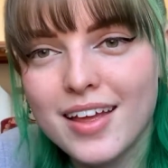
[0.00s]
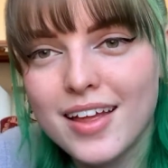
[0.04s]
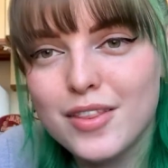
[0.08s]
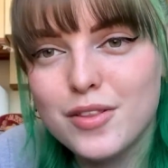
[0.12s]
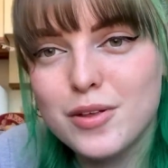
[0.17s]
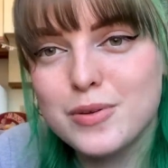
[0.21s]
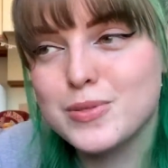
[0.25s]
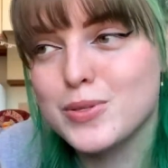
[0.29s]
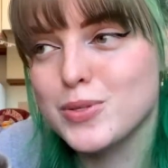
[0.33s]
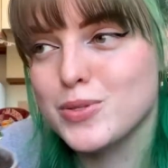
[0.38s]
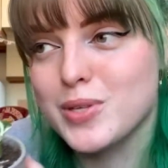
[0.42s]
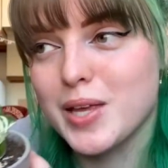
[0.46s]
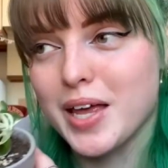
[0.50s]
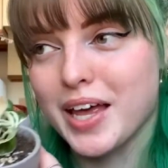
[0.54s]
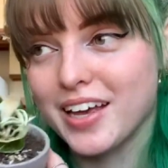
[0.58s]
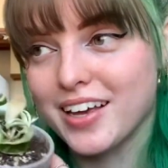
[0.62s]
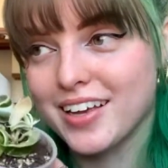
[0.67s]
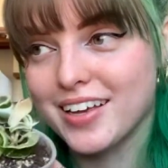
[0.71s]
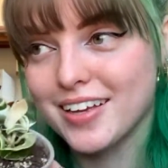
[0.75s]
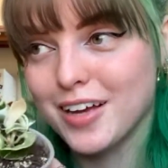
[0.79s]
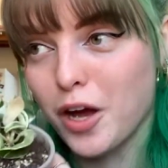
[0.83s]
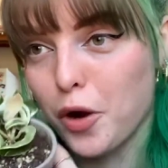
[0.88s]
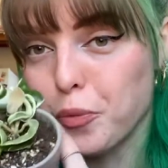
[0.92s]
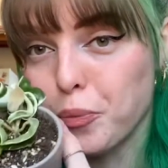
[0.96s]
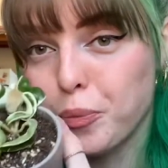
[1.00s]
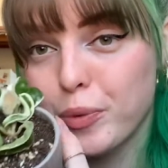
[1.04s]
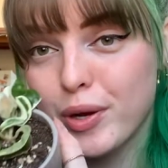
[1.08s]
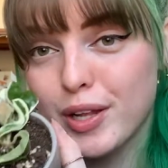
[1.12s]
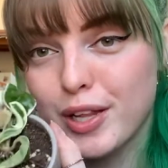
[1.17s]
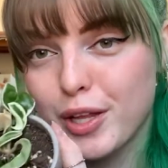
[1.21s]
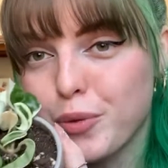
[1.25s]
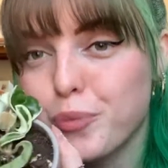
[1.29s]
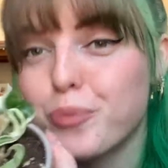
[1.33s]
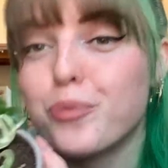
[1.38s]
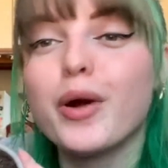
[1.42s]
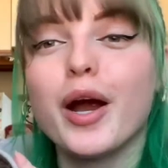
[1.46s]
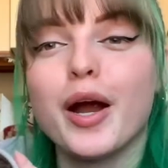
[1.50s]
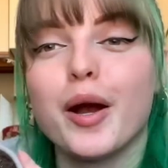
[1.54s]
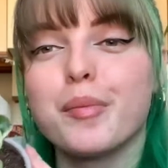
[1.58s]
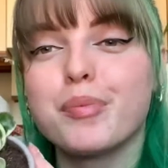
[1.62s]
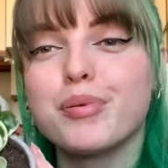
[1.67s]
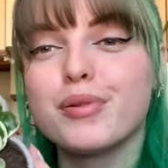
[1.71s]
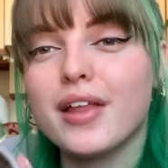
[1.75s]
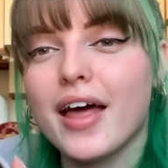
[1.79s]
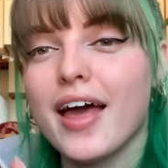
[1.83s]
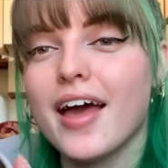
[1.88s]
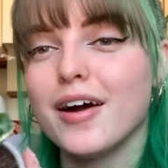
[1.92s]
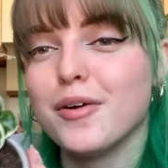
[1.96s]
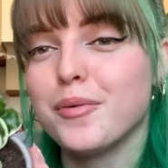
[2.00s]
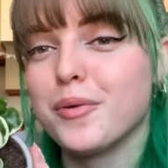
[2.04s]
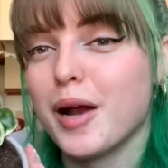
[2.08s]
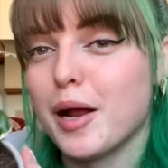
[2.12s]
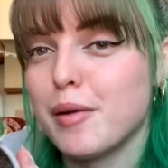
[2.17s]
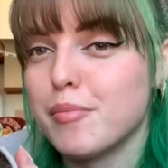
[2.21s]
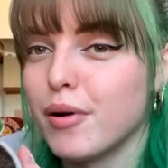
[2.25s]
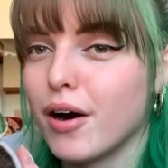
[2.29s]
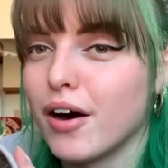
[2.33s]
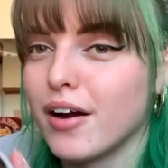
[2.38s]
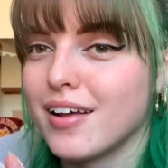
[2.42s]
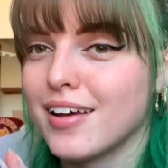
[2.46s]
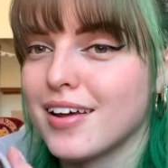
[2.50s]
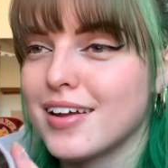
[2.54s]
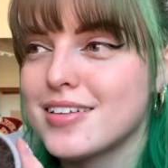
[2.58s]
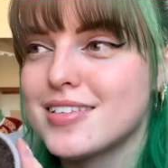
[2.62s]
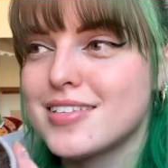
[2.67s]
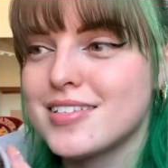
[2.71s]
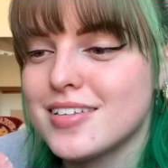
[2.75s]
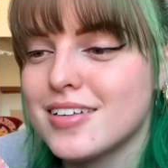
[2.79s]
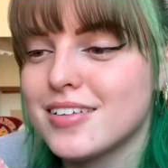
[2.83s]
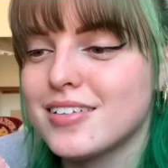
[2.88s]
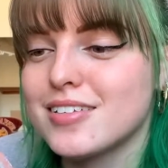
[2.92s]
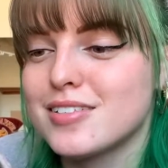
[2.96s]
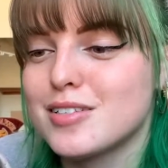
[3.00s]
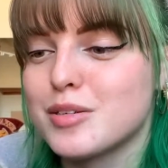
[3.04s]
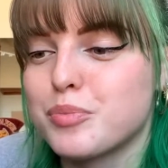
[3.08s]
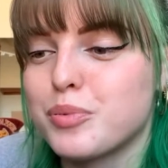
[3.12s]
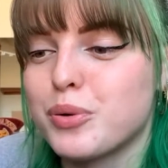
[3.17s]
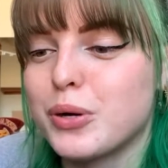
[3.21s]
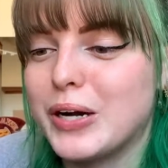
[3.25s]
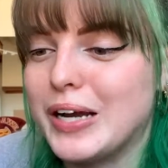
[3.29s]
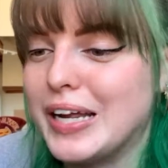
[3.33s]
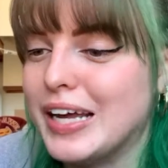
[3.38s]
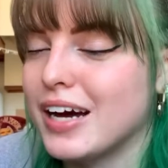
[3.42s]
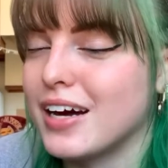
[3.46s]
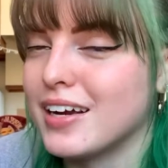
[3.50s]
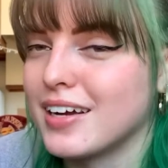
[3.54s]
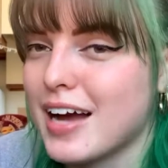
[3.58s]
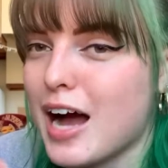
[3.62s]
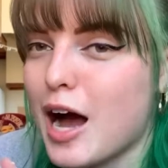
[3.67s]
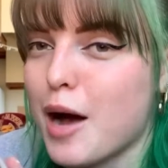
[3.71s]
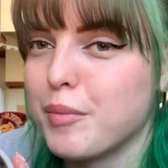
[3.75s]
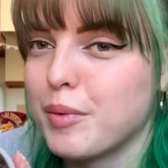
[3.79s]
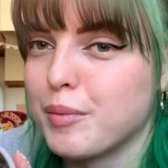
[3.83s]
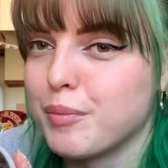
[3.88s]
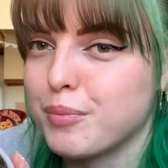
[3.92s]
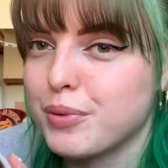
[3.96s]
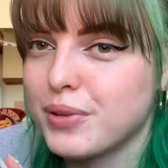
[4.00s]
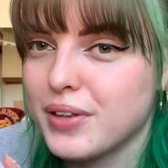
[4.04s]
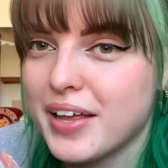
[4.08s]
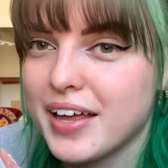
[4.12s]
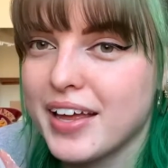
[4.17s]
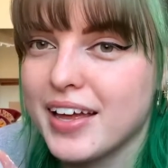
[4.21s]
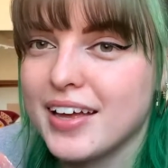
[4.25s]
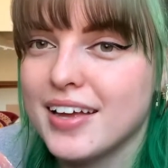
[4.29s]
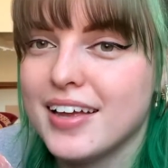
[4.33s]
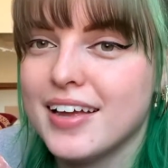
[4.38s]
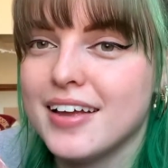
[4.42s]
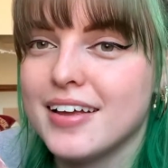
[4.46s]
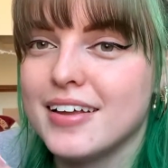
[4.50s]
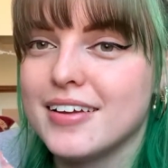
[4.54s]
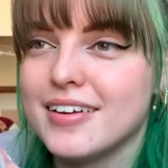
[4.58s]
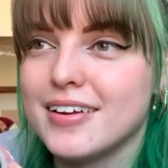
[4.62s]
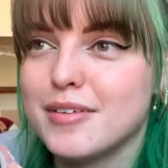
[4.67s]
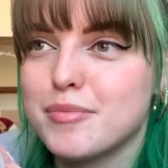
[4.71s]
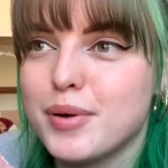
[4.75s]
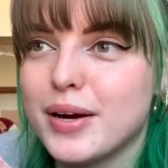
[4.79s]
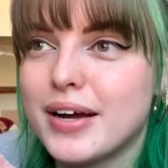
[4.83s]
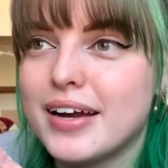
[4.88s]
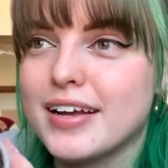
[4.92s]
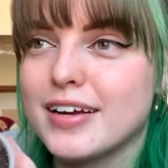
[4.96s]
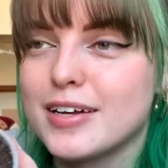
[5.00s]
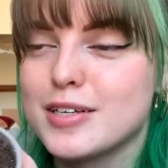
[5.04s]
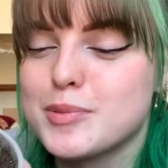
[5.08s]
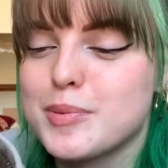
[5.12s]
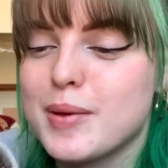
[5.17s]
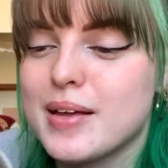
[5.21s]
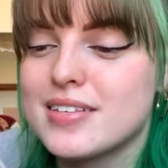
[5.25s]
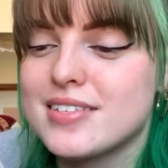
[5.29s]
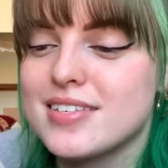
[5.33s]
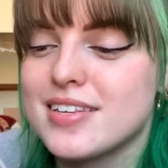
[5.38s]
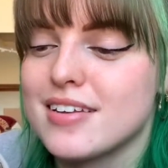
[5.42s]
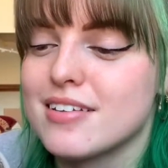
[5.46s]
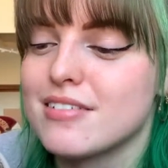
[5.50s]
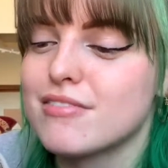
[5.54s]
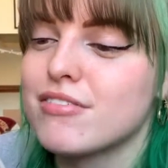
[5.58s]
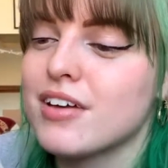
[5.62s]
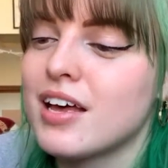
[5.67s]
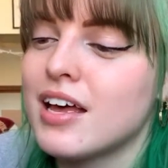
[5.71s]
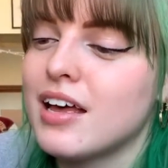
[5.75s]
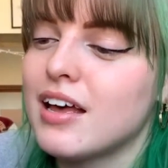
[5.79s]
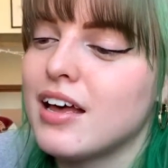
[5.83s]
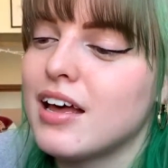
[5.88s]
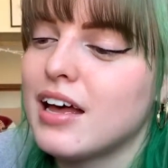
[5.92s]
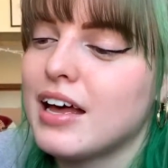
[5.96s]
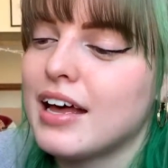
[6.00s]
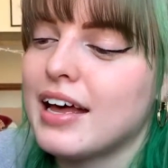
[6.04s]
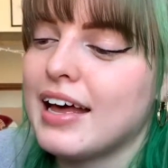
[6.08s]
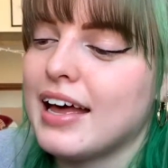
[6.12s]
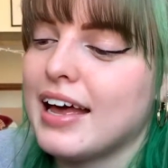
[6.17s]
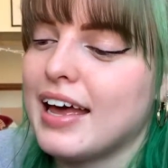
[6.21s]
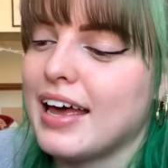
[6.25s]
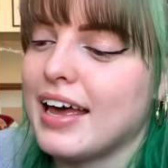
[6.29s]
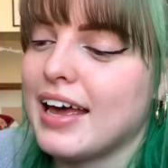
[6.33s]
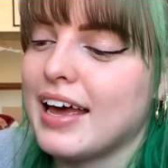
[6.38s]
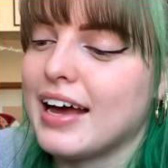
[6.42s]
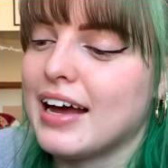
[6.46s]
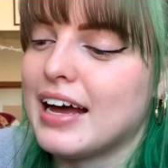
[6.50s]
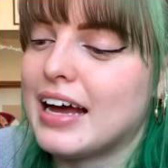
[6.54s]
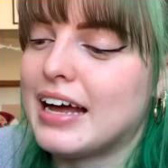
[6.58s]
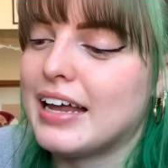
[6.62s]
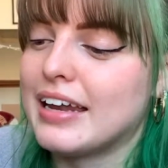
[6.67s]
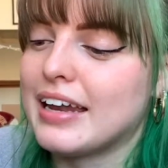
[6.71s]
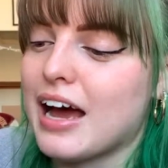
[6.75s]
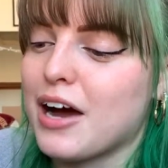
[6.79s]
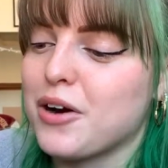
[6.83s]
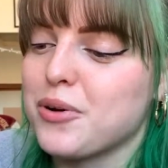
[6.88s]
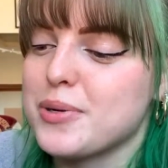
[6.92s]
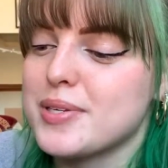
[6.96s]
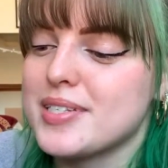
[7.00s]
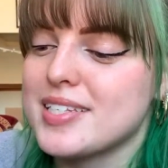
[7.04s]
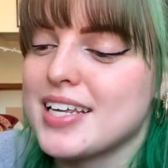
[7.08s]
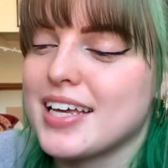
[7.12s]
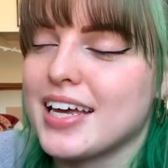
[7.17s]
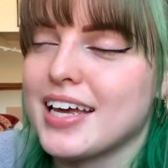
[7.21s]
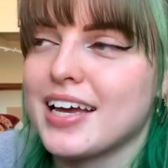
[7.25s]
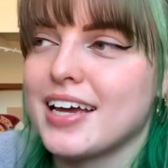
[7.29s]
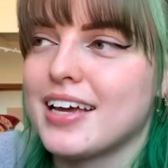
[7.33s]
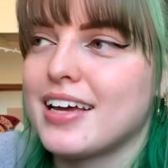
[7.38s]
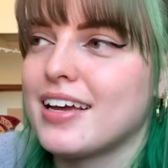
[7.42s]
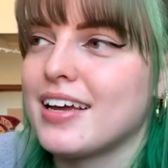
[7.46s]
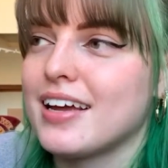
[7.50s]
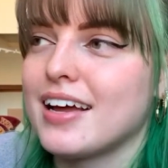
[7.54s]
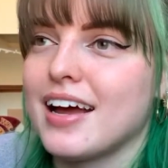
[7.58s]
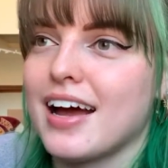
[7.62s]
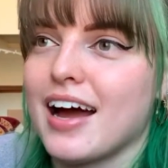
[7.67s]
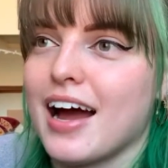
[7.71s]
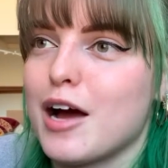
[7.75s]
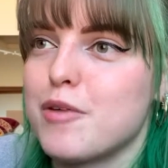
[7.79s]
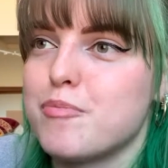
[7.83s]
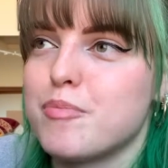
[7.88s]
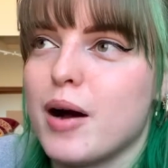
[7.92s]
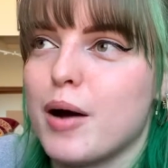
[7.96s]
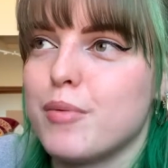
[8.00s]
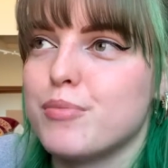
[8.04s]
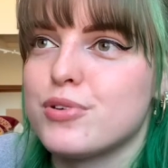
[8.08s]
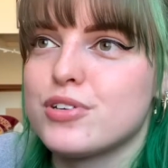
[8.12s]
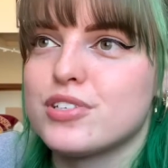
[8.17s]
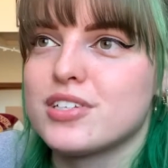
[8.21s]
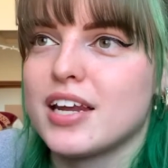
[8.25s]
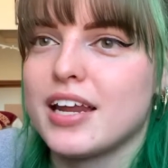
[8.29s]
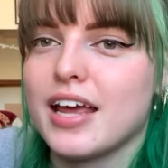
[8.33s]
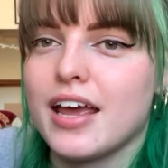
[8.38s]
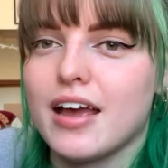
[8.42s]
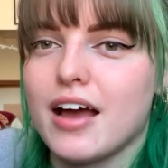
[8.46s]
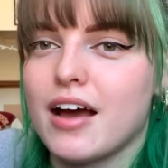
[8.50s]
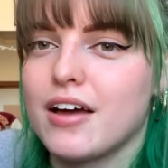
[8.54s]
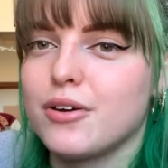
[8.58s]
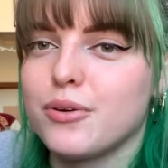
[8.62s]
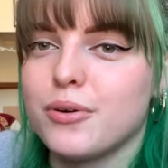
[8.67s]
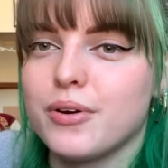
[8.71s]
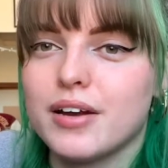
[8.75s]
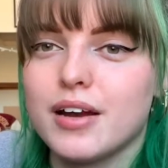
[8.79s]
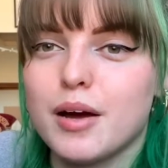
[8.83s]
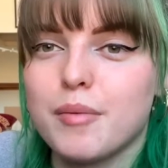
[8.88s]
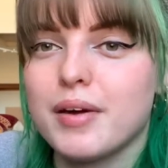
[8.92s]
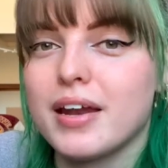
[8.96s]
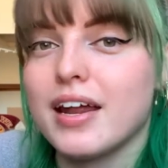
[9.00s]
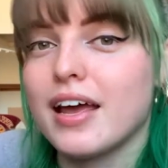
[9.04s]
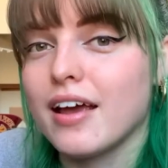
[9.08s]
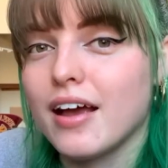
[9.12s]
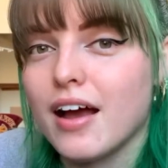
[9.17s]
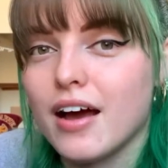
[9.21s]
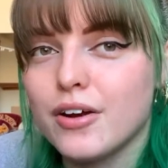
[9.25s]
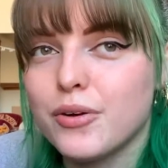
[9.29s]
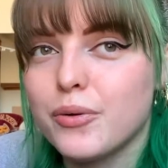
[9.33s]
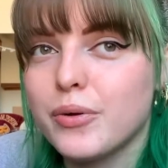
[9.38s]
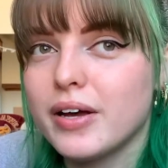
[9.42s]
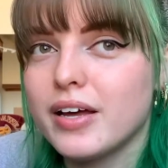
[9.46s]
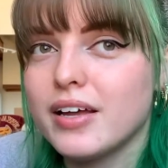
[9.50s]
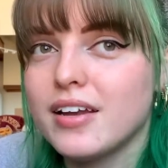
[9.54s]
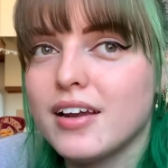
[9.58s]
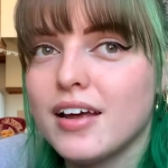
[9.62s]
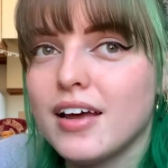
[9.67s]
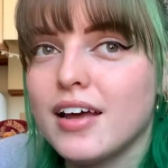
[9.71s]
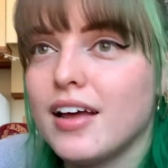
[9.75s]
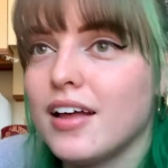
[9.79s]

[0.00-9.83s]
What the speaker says: this is like a really rare plant when I bought it. It still is a pretty uncommon plant and pretty expensive. And I was like, I'm just gonna hang on to it. I'm gonna hang on to it,